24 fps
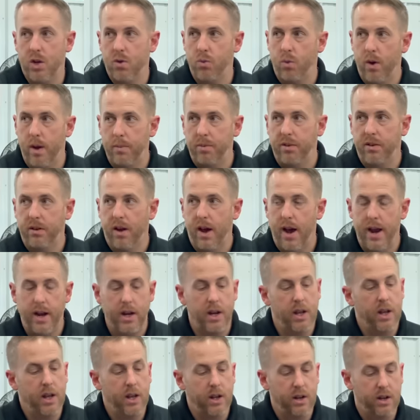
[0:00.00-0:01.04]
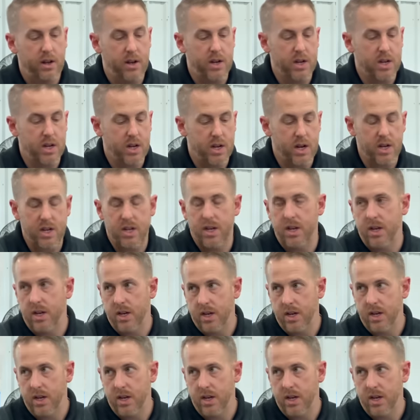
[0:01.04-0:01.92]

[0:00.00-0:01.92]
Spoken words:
website discussing this